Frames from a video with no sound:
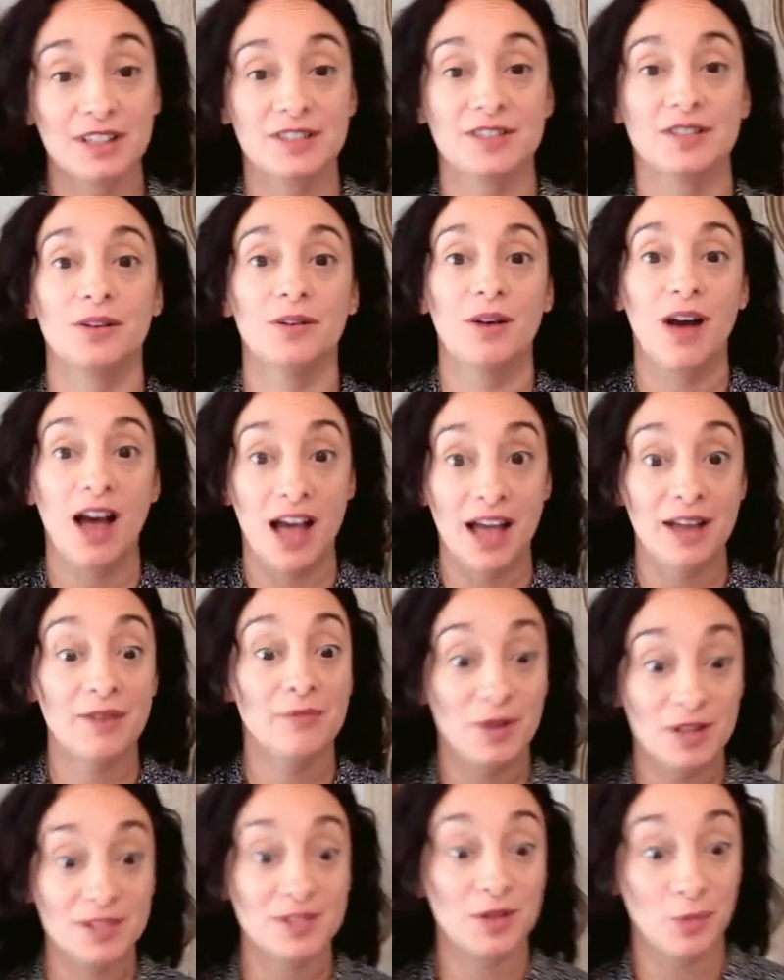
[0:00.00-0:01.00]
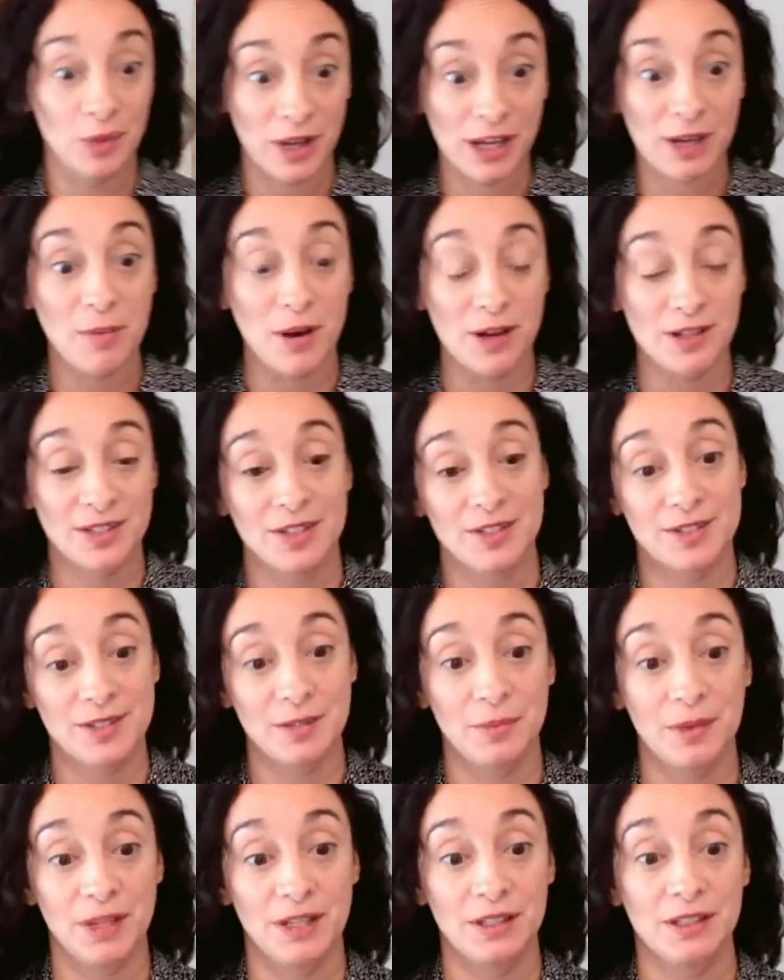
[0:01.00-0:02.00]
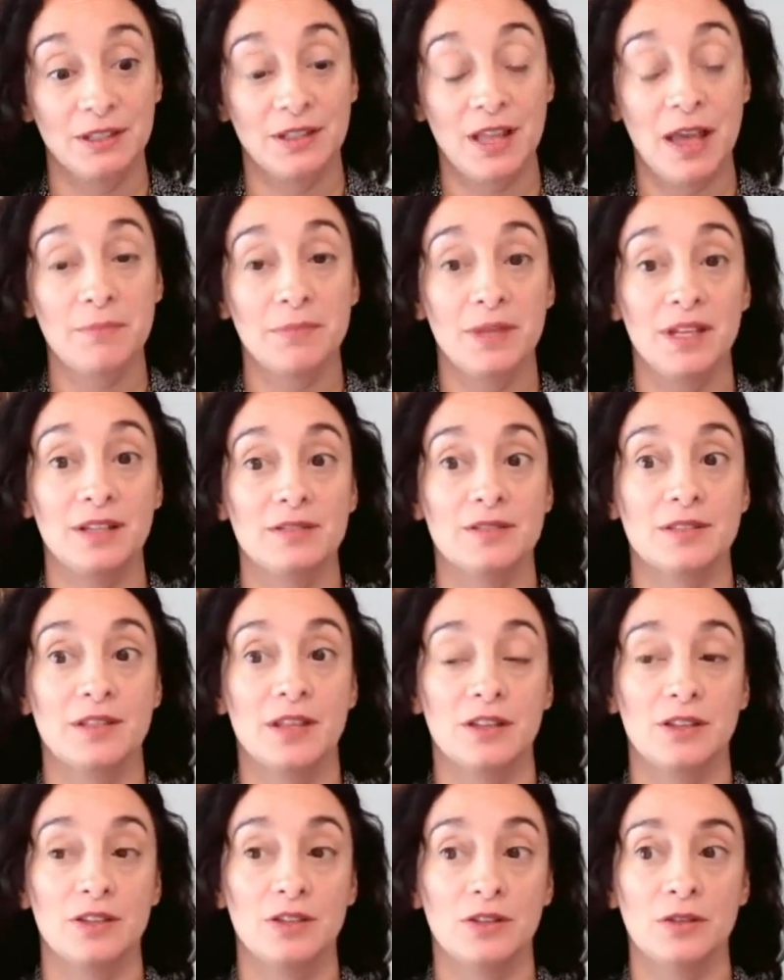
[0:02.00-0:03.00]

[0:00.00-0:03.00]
So I was a WIC participant, and that means that